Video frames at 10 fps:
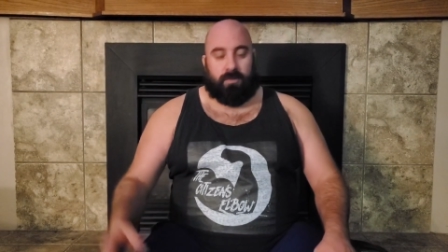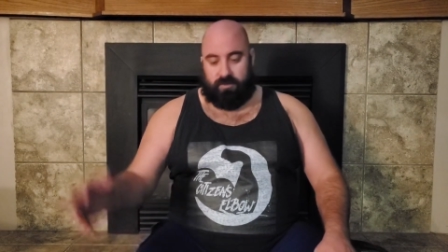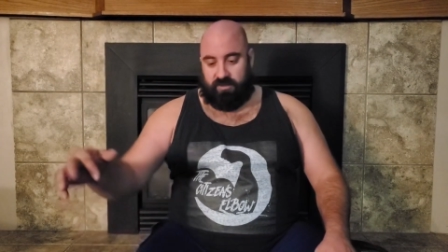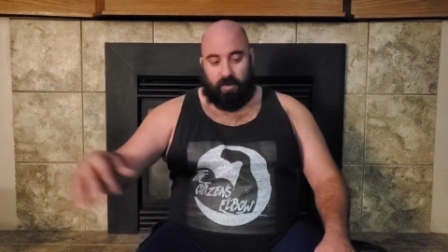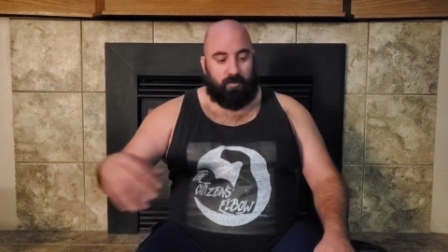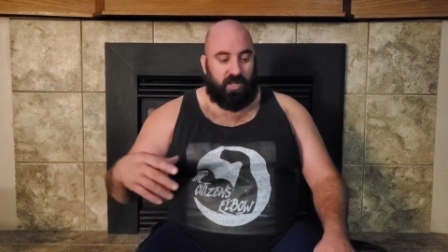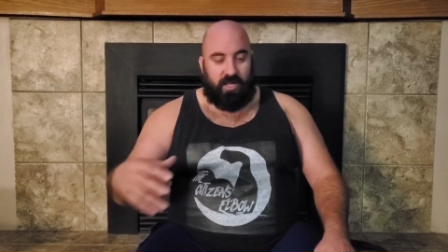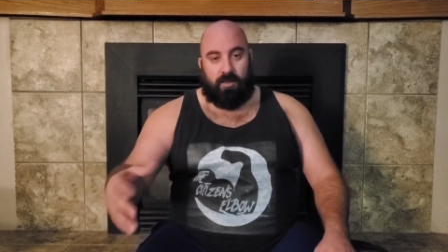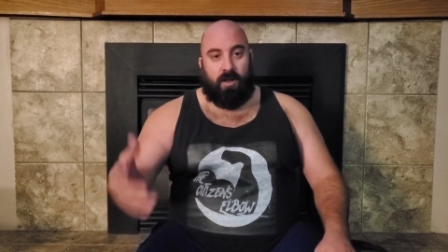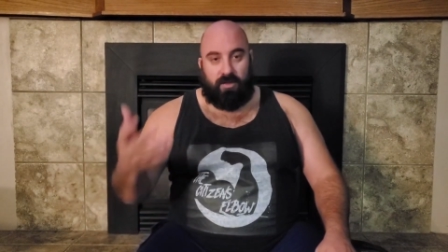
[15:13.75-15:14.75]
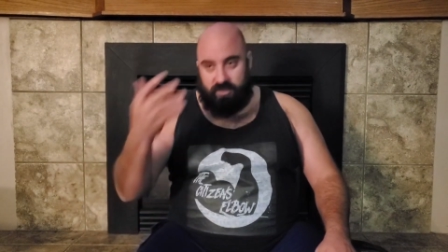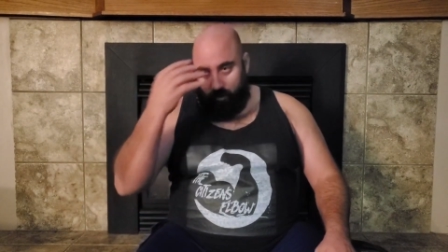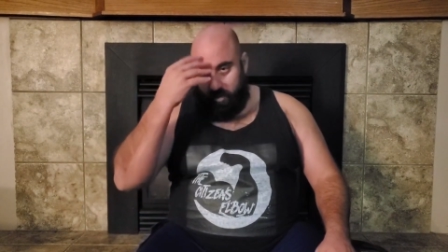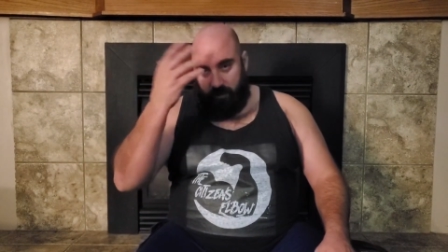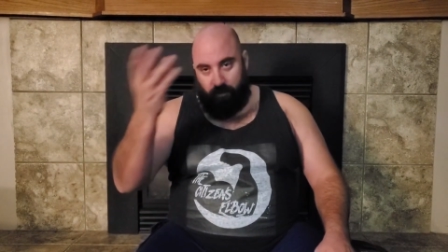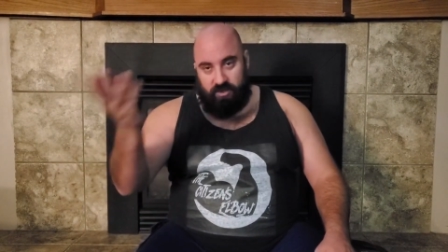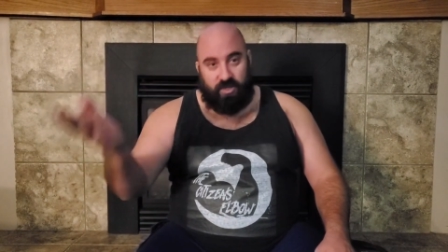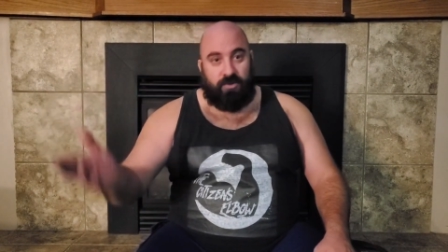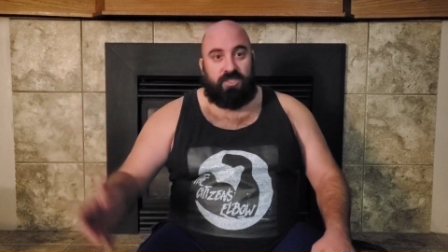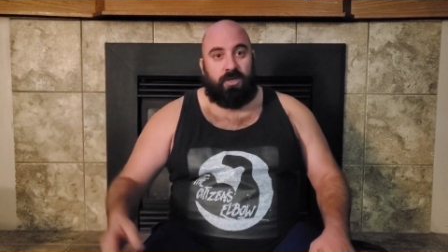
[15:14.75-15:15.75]
stumbling along. So we put
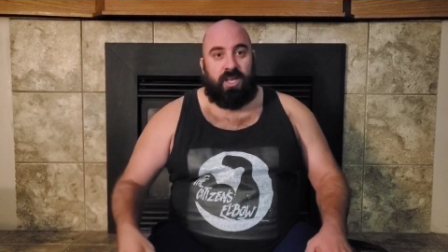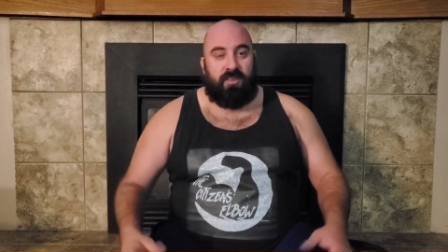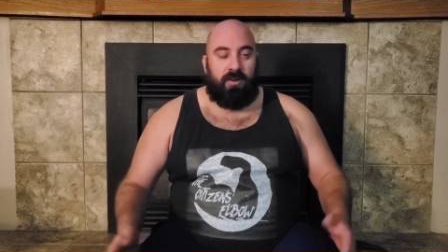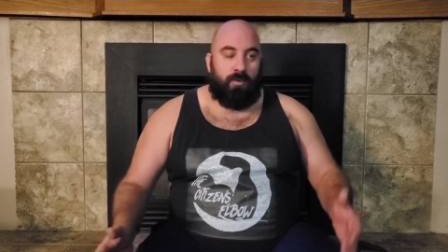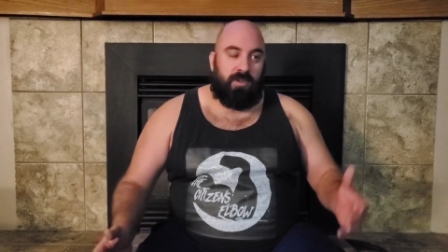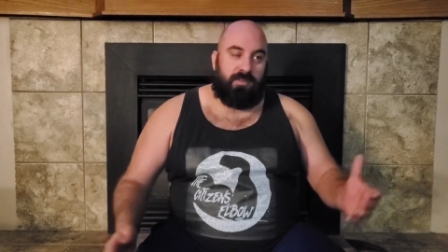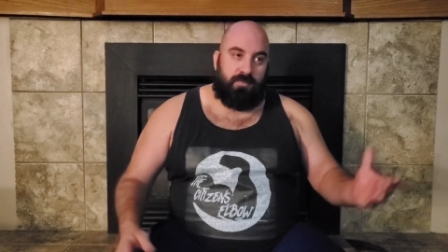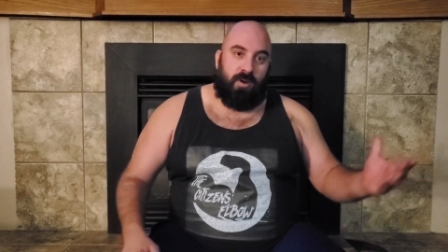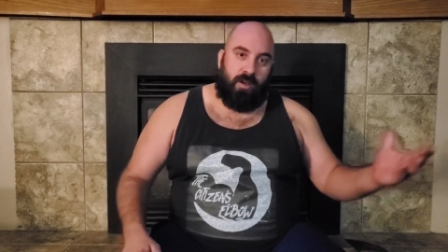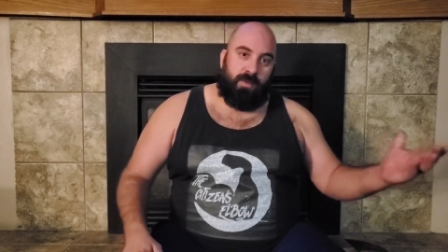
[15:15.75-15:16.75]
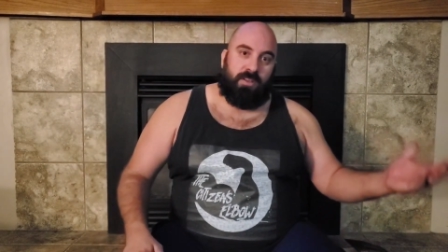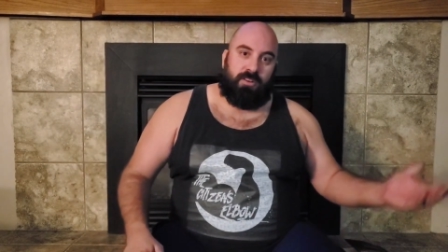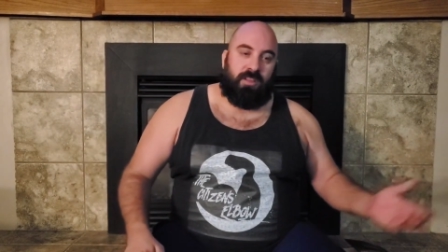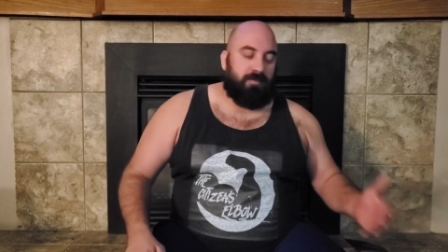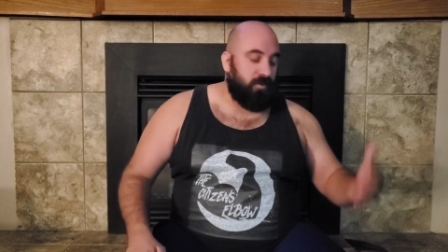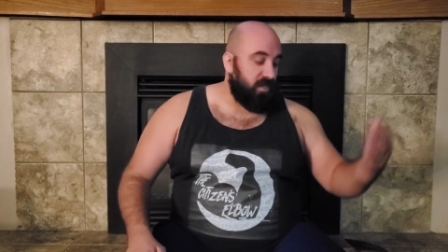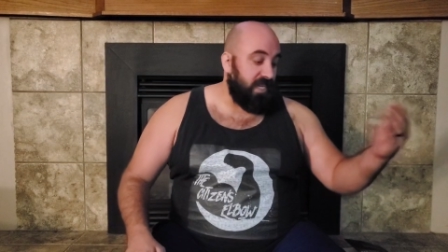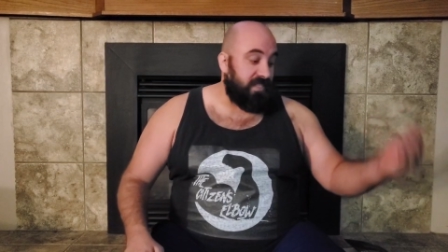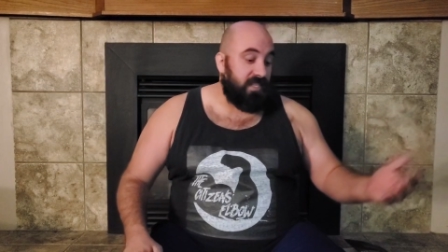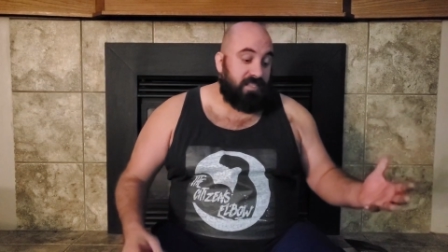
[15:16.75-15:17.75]
two and two together. Oh, he's probably under the influence.
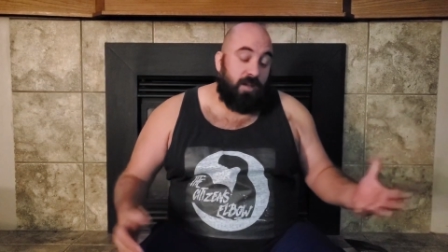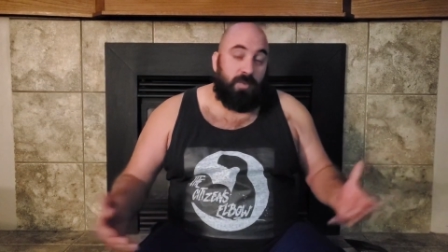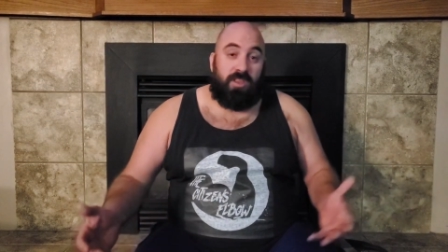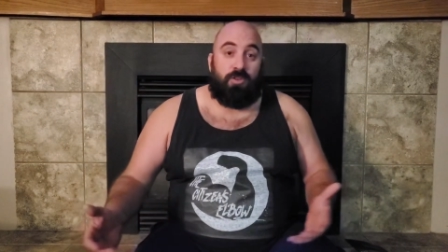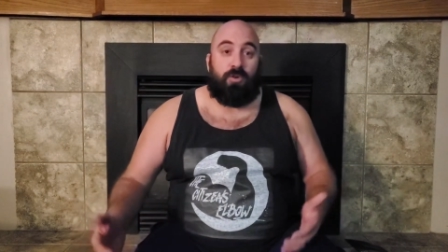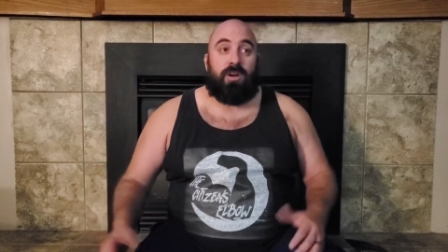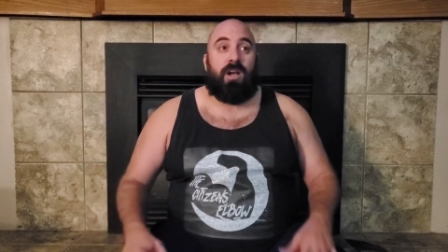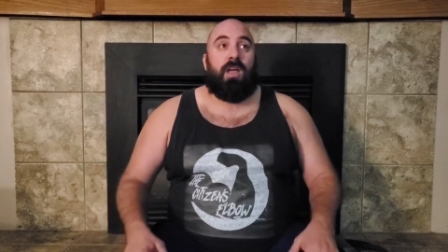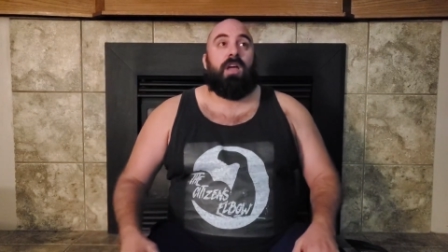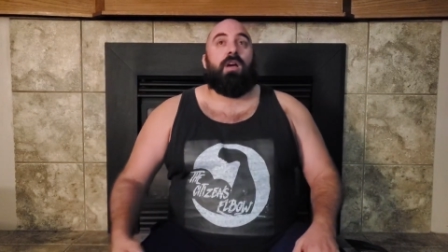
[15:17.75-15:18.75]
He sits down by the door.